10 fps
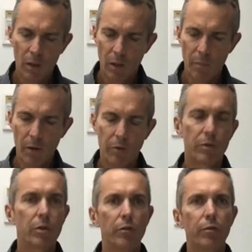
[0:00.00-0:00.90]
They're both
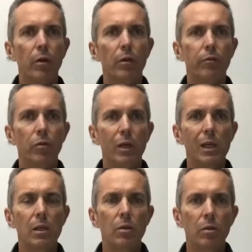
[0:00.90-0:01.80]
certified for
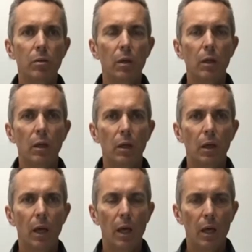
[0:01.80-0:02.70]
EU
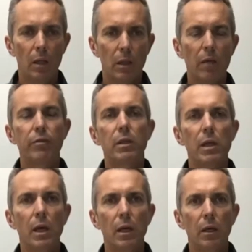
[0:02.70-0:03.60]
and
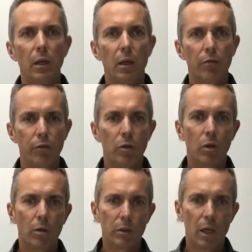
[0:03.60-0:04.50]
FDA food
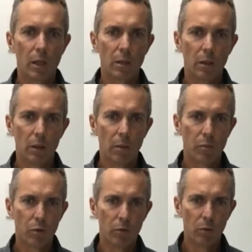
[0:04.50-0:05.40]
contact
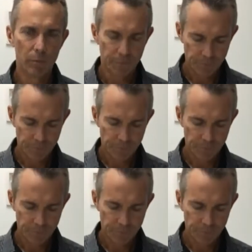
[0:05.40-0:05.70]
approval.